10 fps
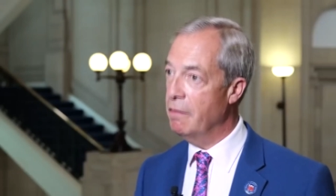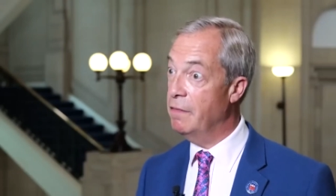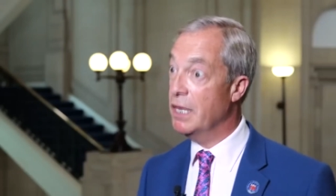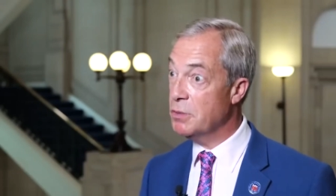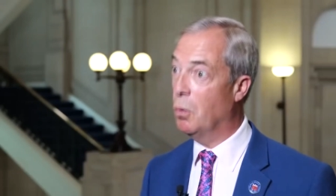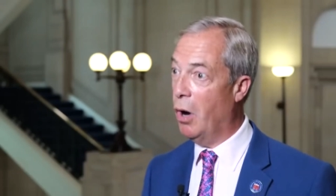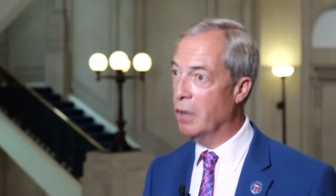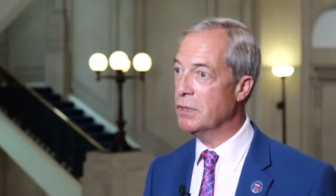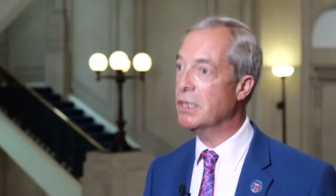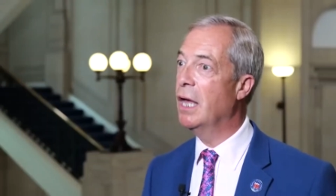This
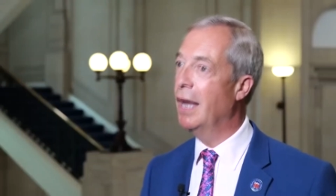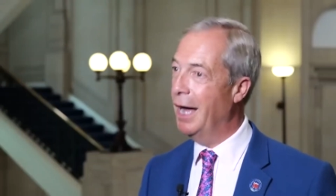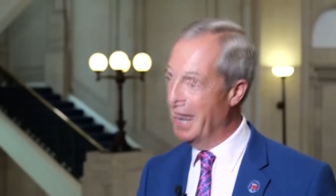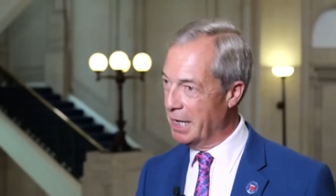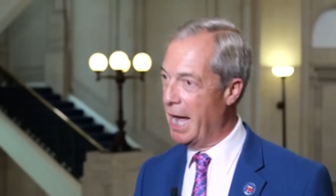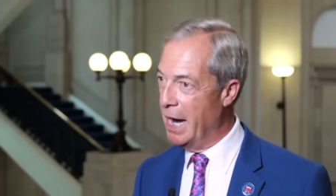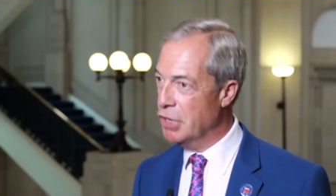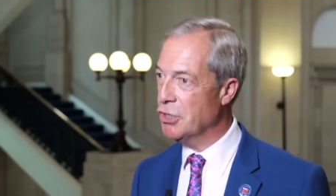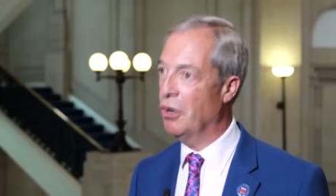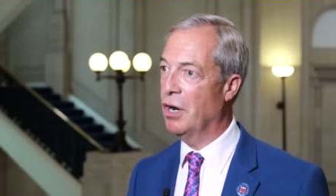was an
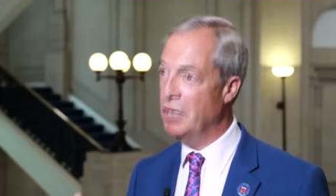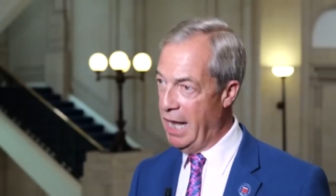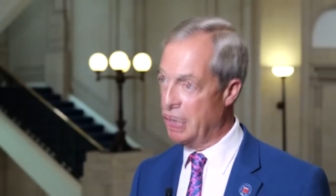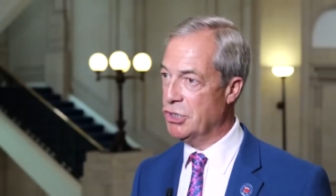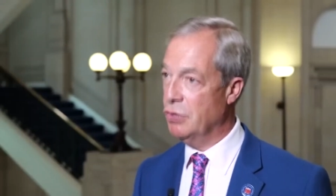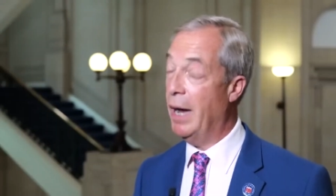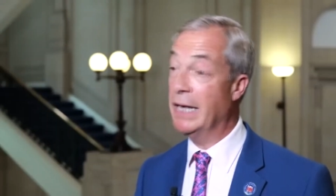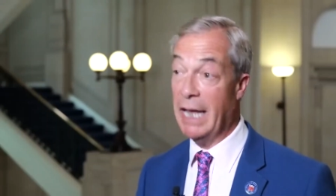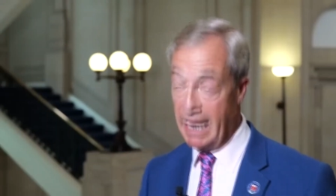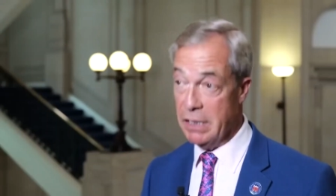occasion on a national
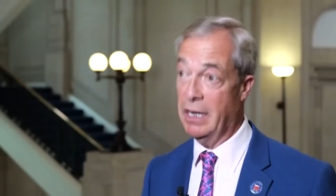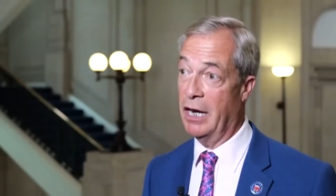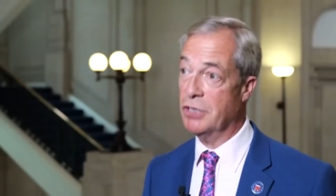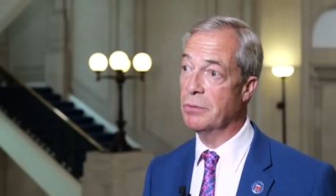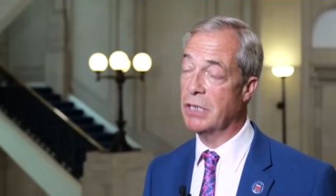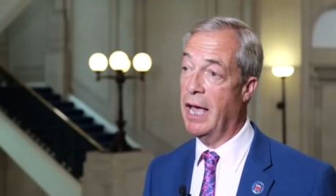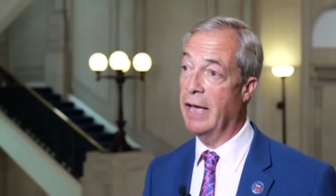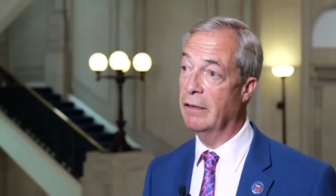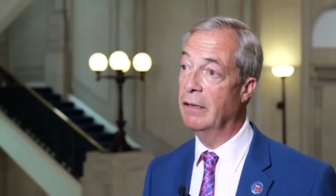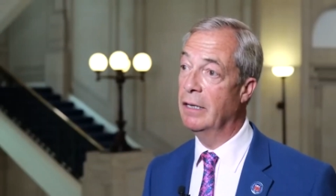and international
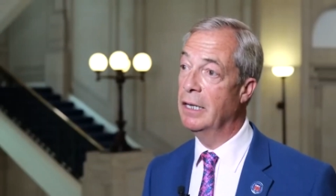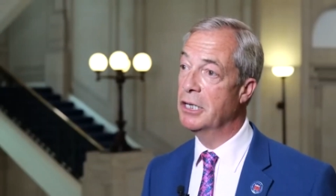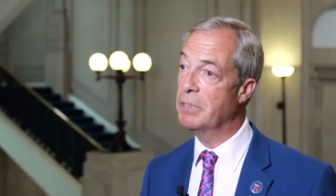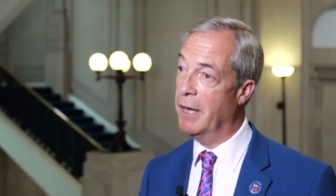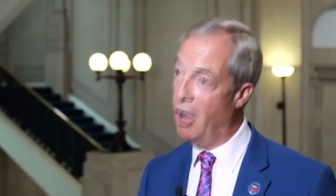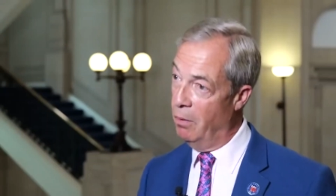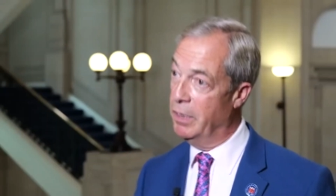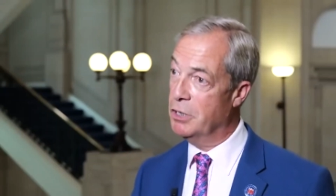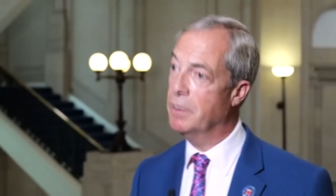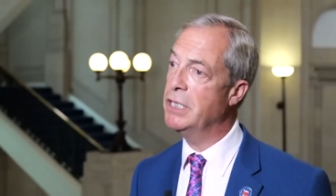scale to pay
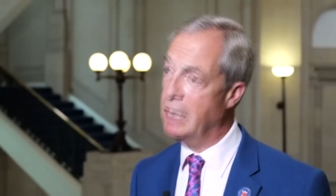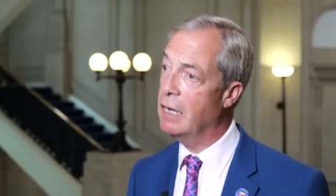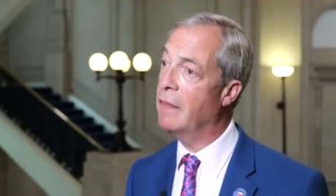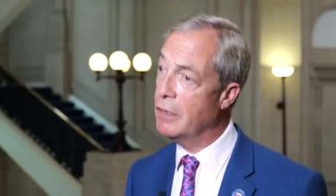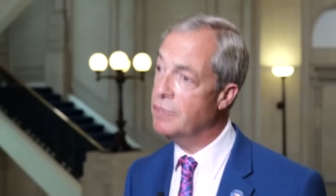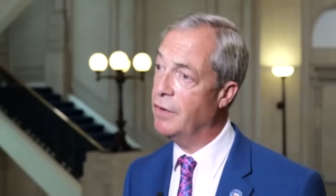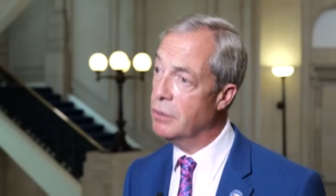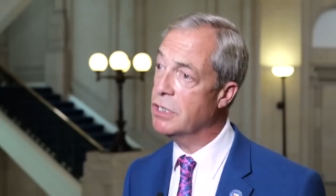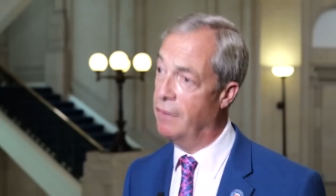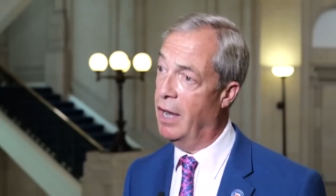homage, particularly to those
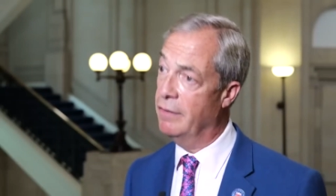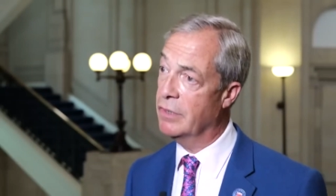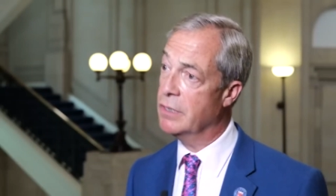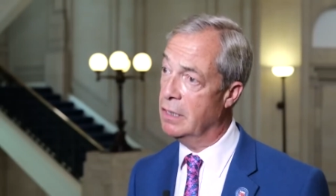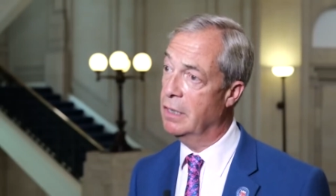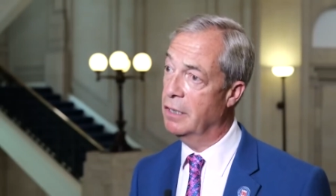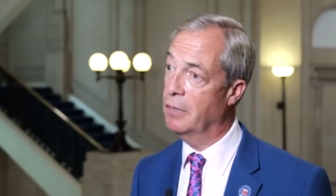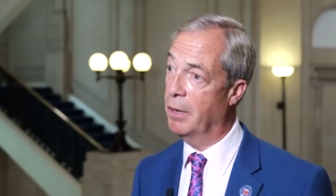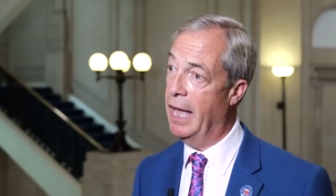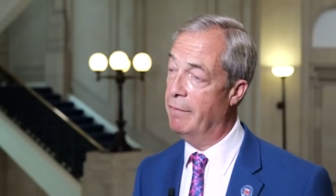few survivors
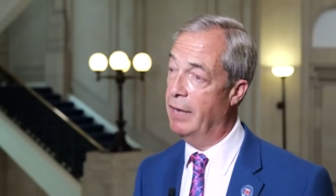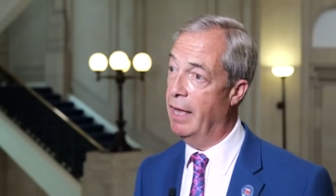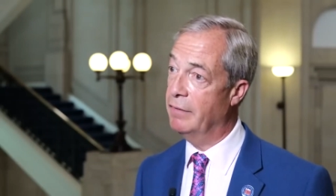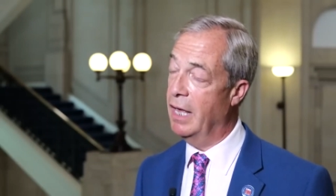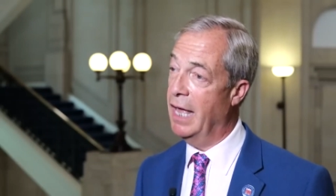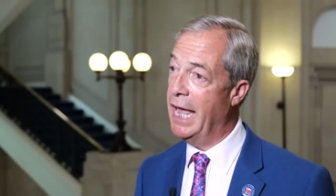that we have left.